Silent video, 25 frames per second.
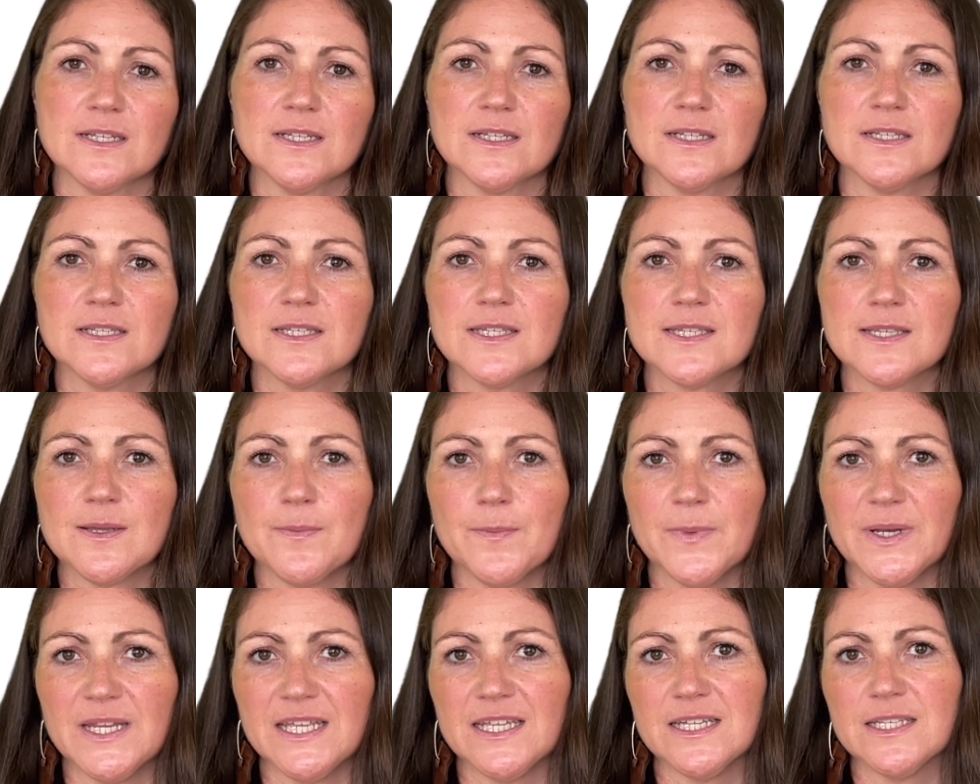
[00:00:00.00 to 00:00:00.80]

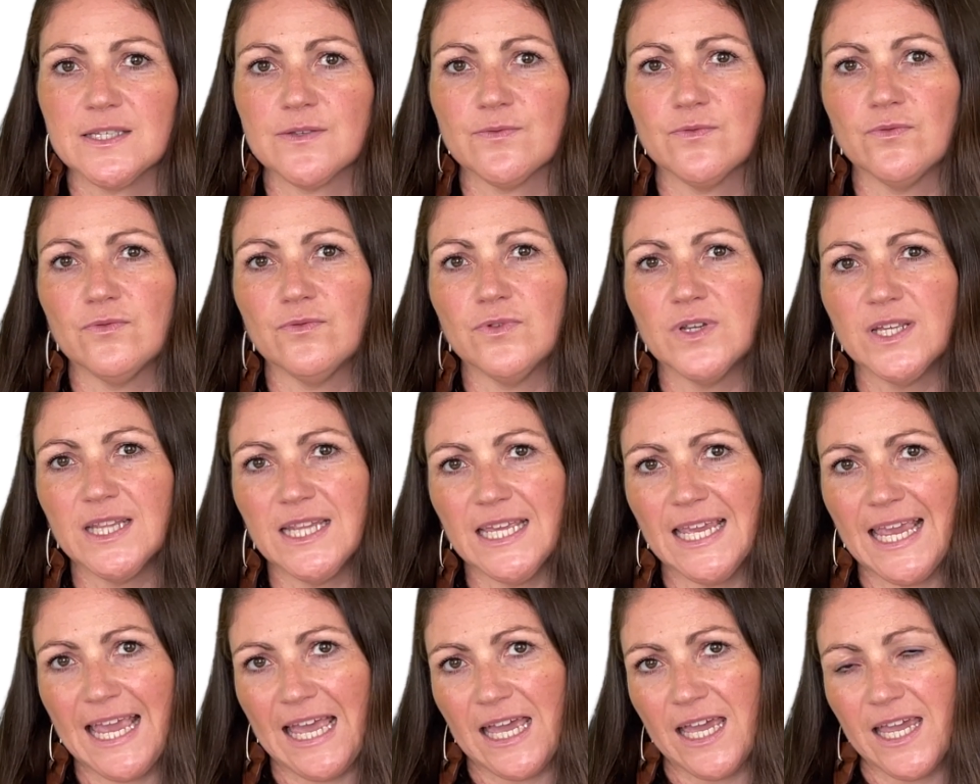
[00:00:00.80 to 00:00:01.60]
somebody is really
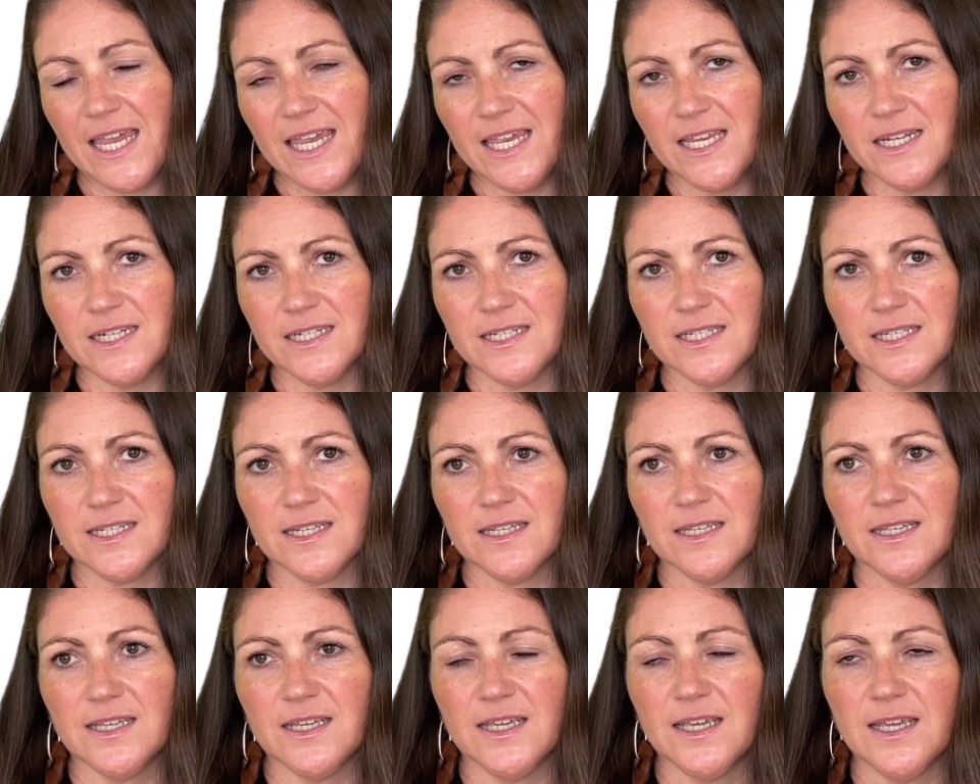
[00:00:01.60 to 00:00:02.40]
kind
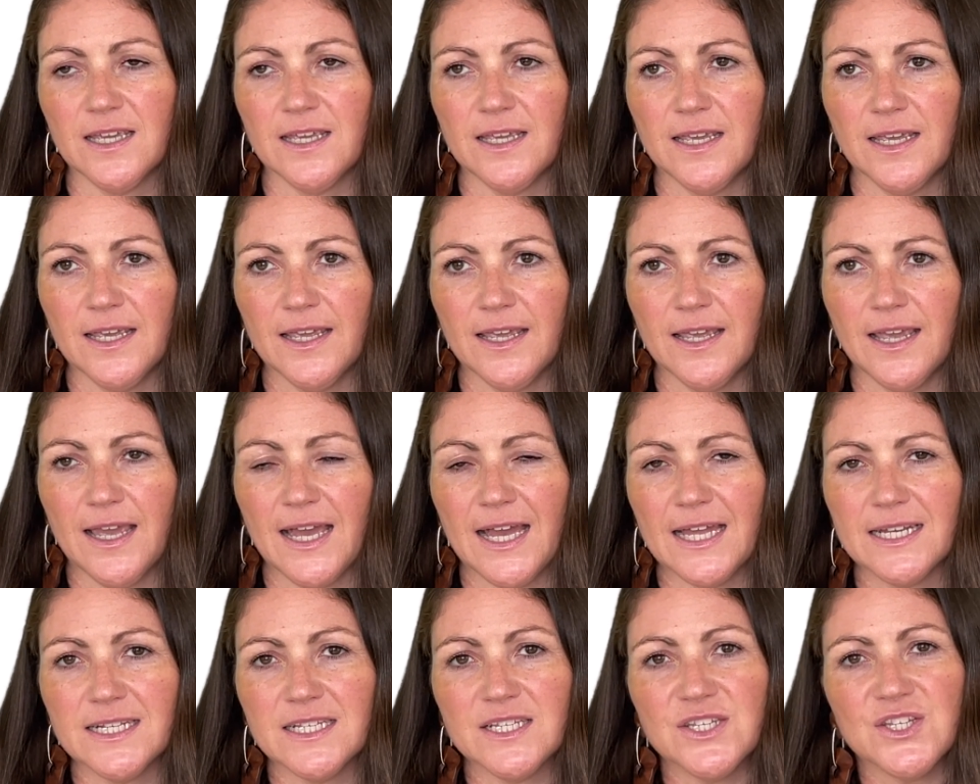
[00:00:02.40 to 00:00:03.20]

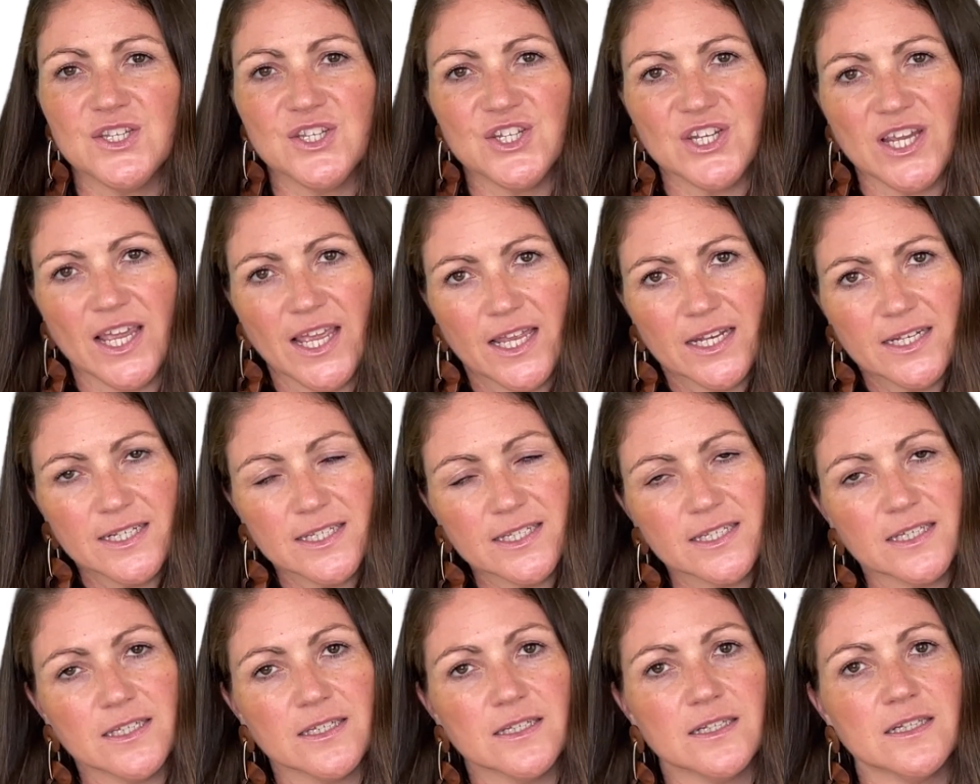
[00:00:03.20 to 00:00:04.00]
and
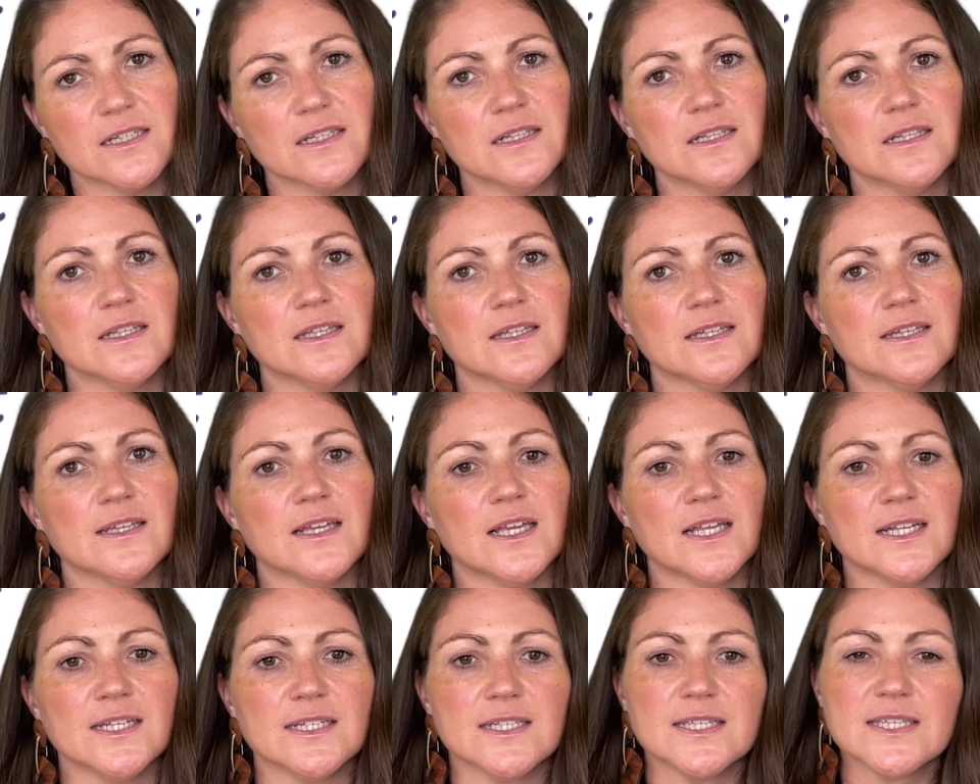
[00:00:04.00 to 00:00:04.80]
gentle
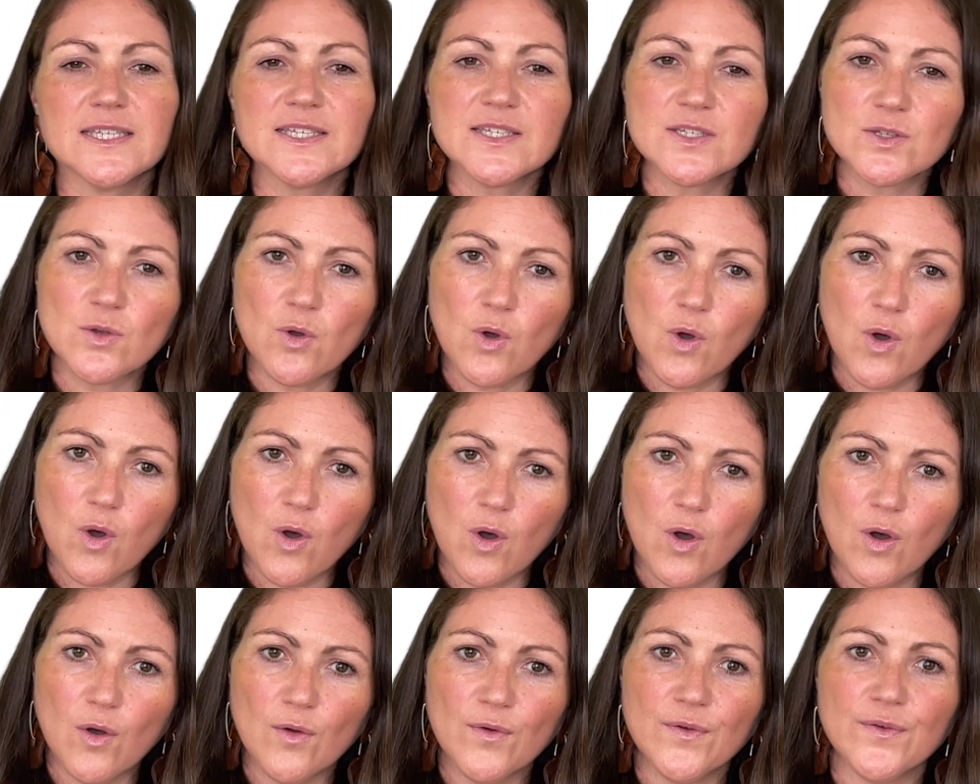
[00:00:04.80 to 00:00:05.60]
and
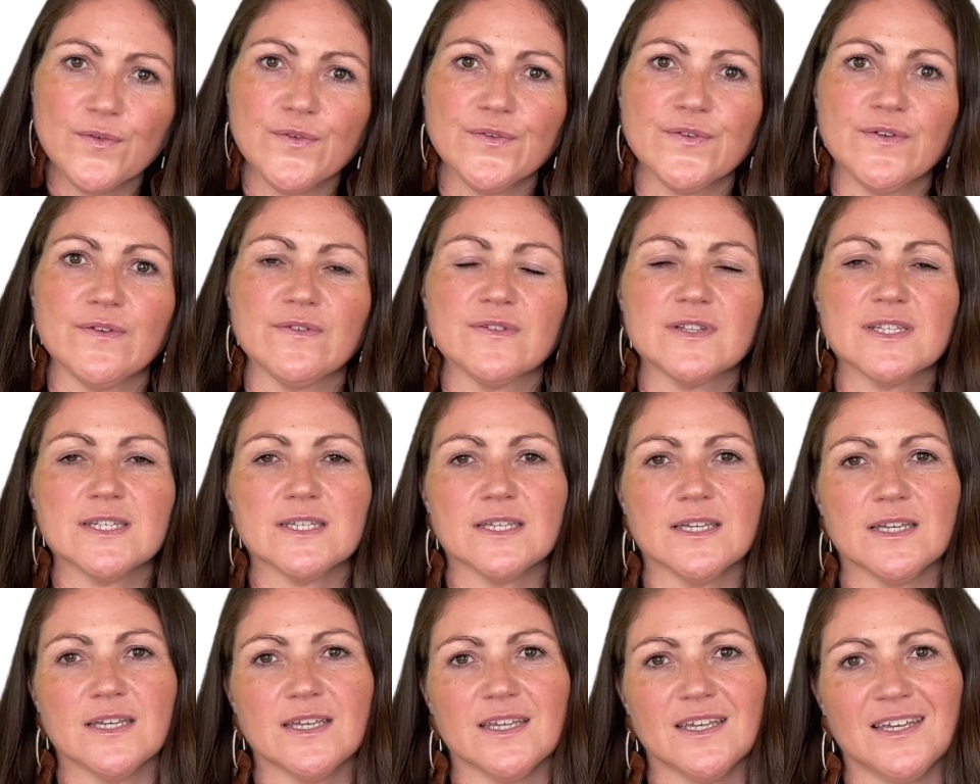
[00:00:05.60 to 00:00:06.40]
soft.
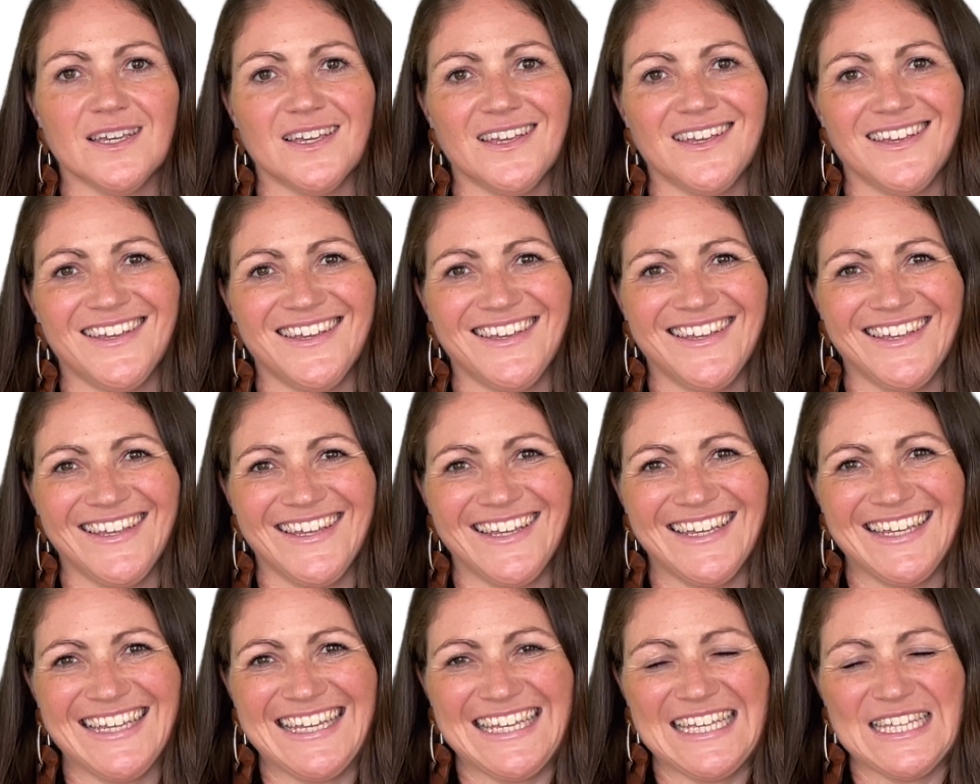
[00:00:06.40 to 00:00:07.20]

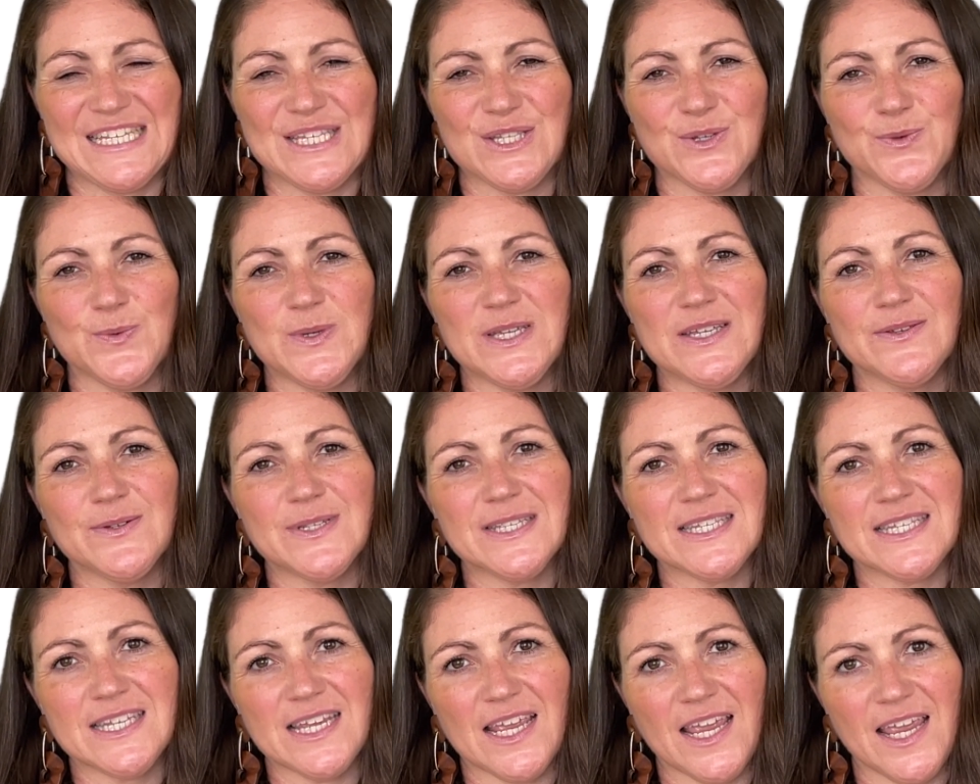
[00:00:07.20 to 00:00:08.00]
So we would
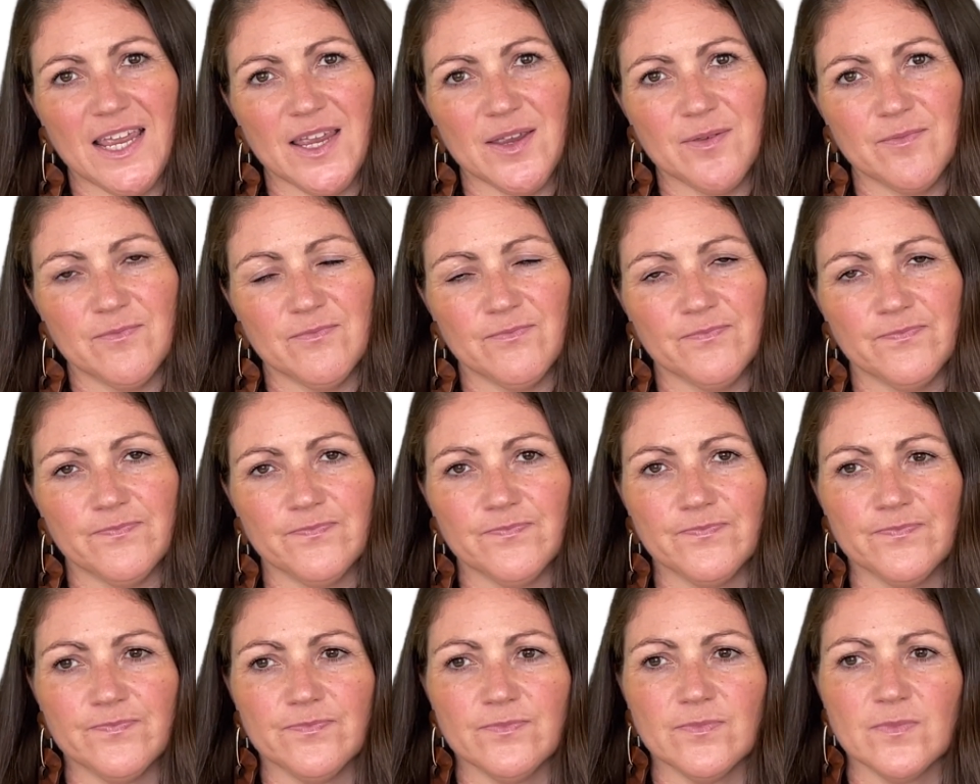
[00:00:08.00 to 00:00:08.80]
say,
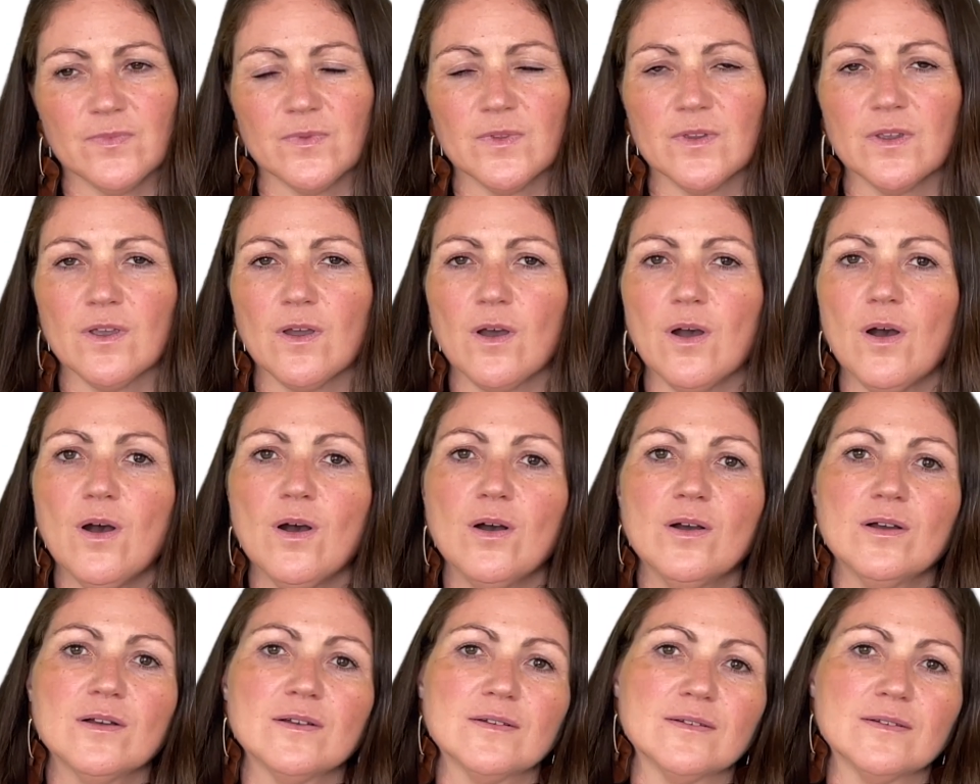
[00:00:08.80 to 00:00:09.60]
oh,